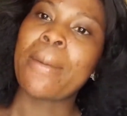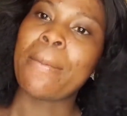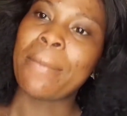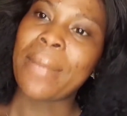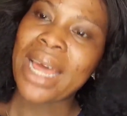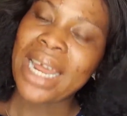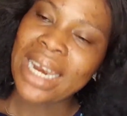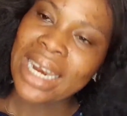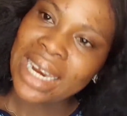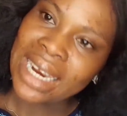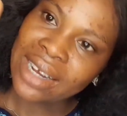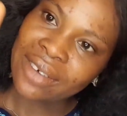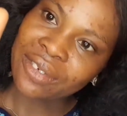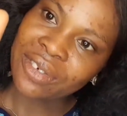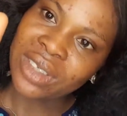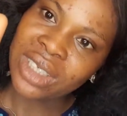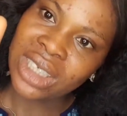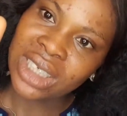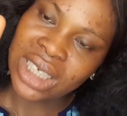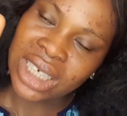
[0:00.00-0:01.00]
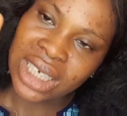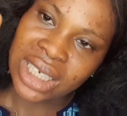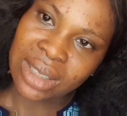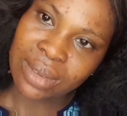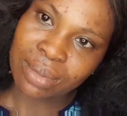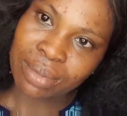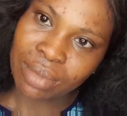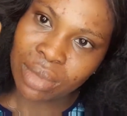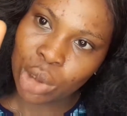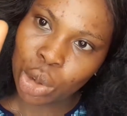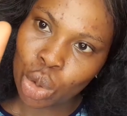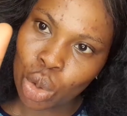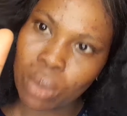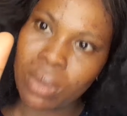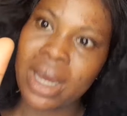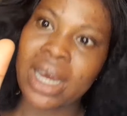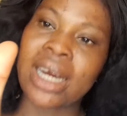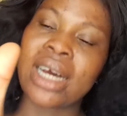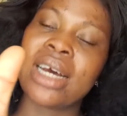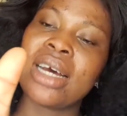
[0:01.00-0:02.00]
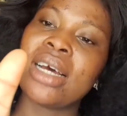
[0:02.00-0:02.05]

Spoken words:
my left stomach.